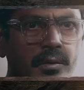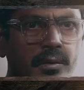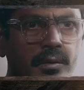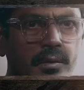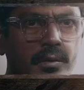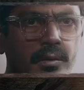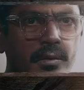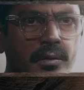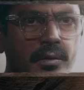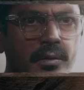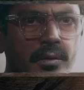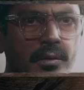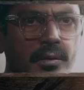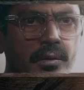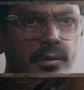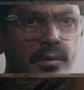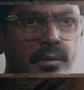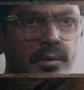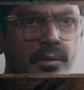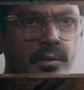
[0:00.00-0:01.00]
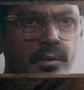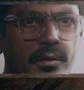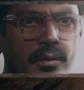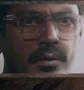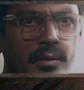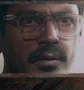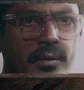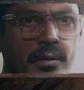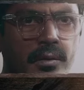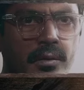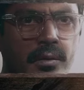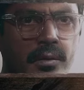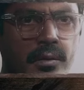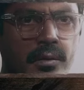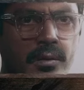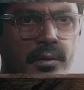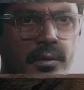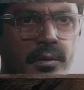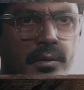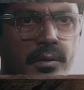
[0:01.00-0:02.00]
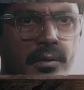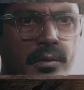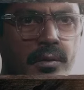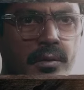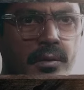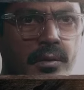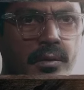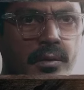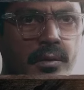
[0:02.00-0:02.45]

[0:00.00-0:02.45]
(silence)